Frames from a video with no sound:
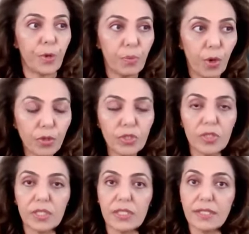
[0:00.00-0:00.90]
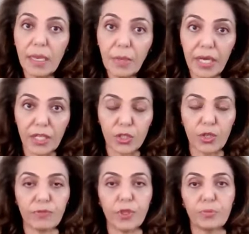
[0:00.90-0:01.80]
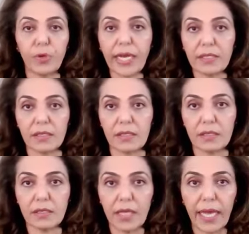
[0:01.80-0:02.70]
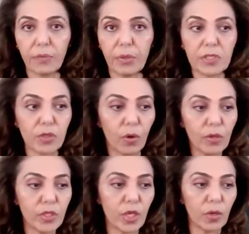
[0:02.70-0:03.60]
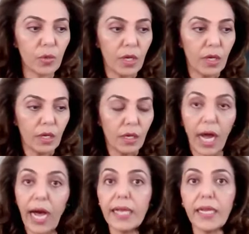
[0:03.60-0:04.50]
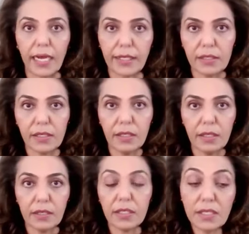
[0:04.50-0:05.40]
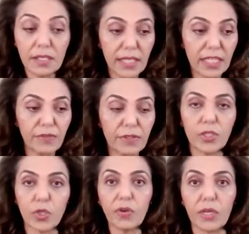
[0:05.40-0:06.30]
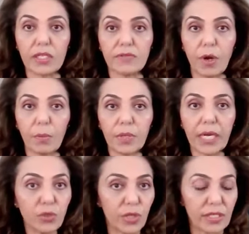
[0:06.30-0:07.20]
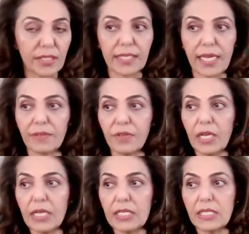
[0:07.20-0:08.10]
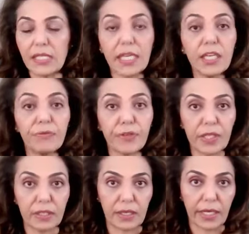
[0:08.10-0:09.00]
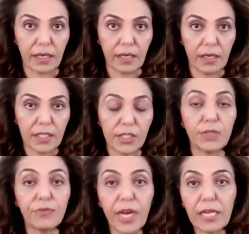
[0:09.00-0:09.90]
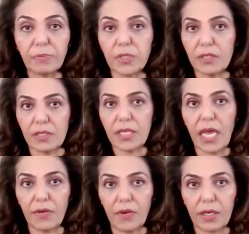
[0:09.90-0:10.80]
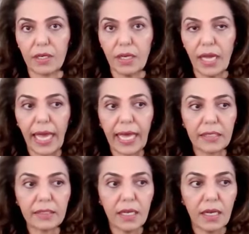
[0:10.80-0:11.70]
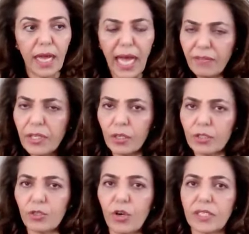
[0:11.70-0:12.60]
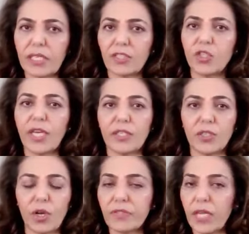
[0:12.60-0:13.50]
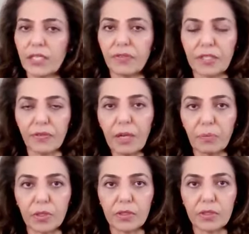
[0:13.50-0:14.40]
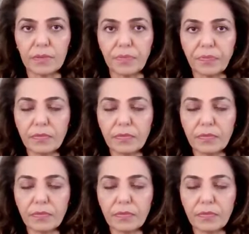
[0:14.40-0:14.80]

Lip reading: promote the dissemination of good practices, and we must also highlight the successful stories from countries that have significantly developed in this area and have a good cross exchange of scientific development.